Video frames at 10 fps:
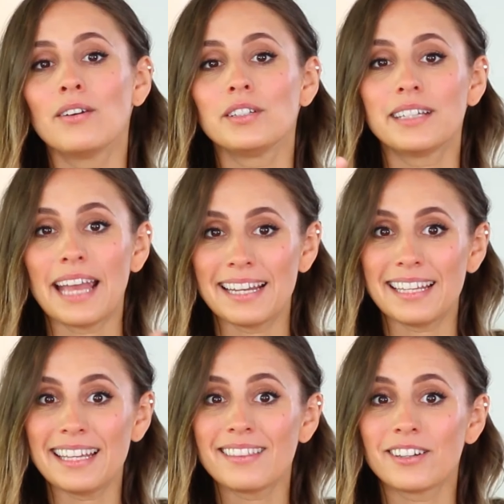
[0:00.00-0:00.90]
Now, you
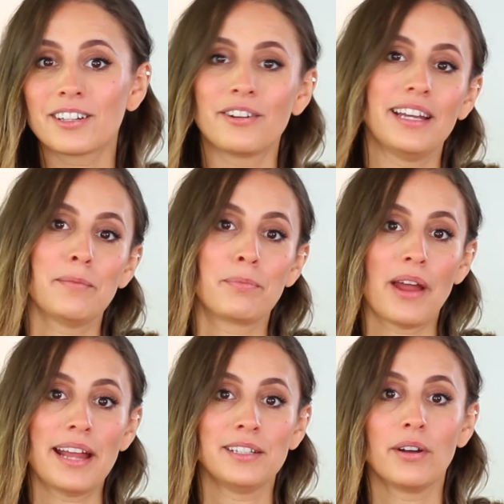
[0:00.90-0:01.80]
can either create a
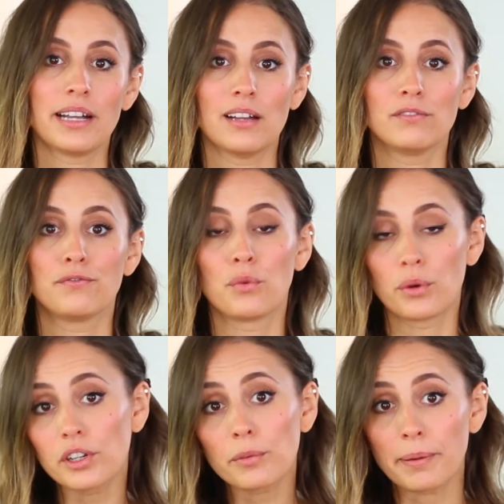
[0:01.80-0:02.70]
brand new account
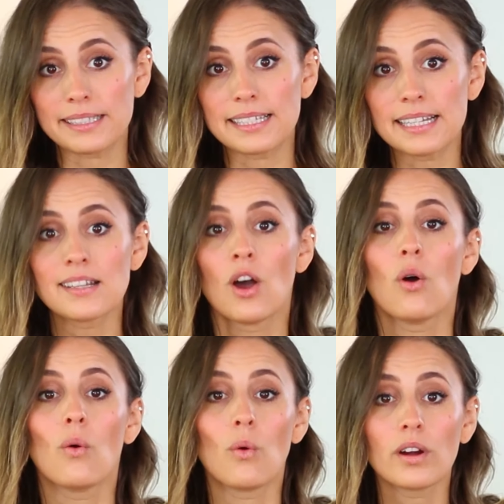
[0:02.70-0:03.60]
for your business,
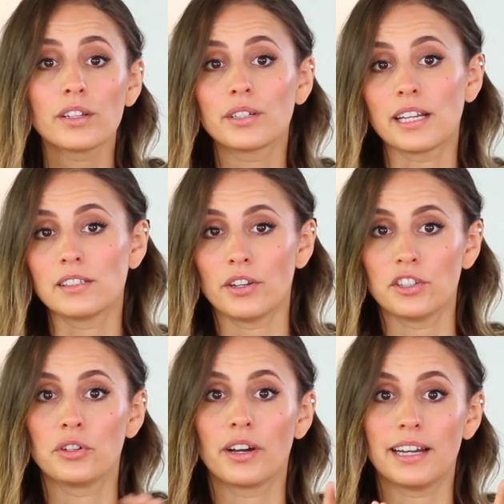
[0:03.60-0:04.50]
or you can
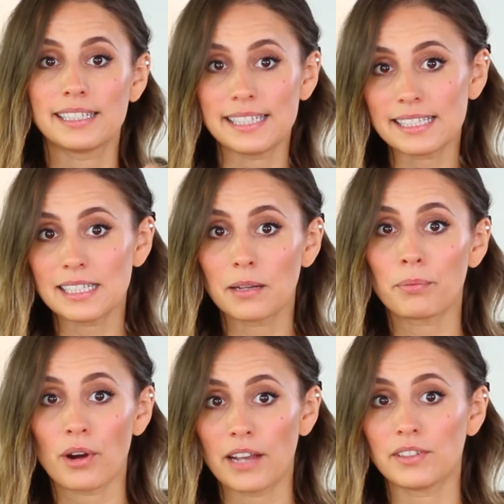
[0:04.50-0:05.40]
turn your
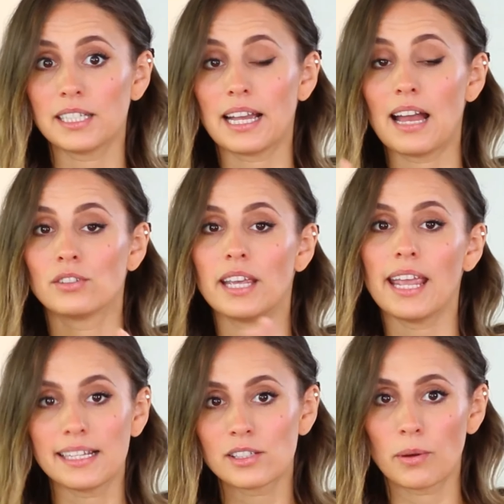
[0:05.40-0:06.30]
existing private
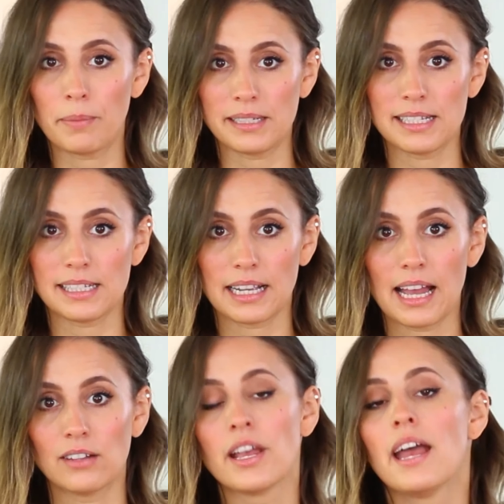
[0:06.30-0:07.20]
account into a business
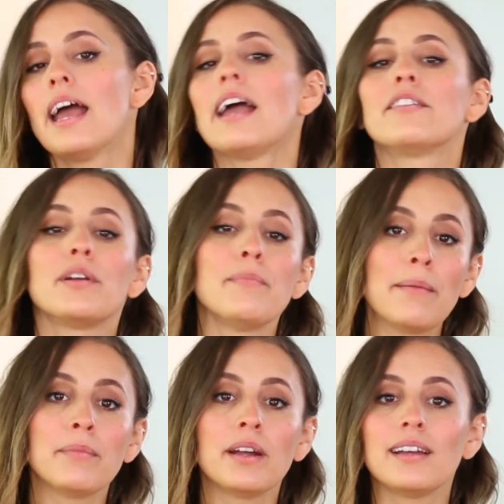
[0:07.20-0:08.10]
account. And
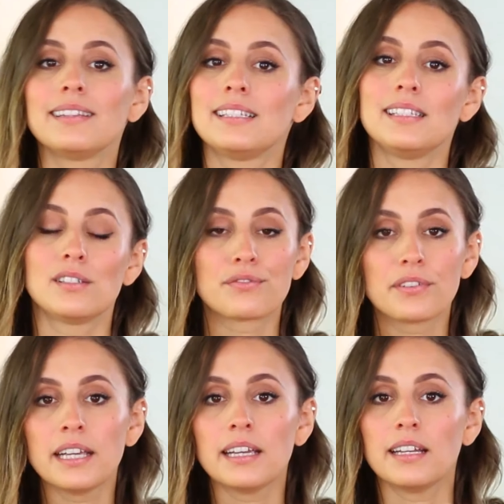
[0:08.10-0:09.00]
remember, this is
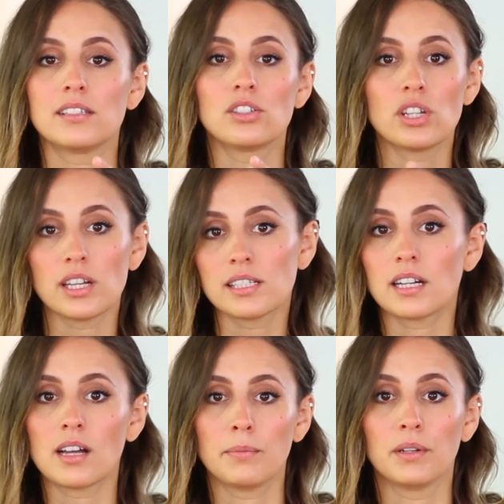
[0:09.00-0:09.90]
free. It's
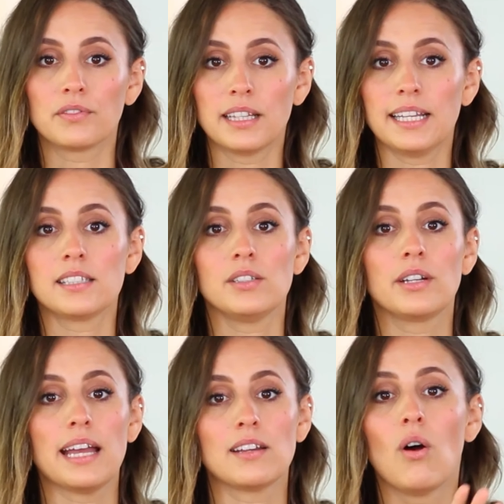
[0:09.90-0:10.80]
just a couple of
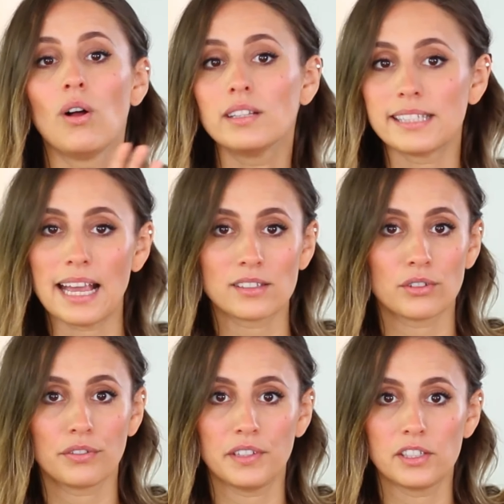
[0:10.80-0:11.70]
clicks. You get all these
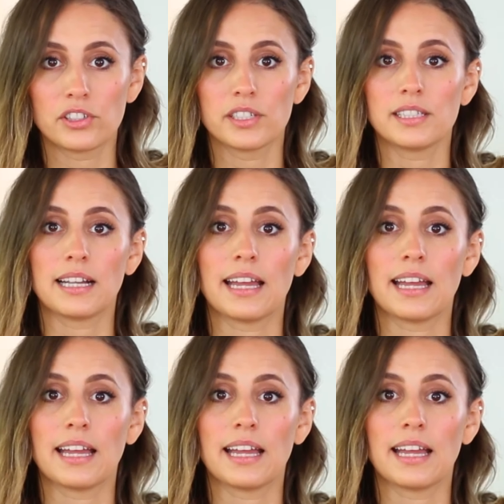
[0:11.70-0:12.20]
extra features.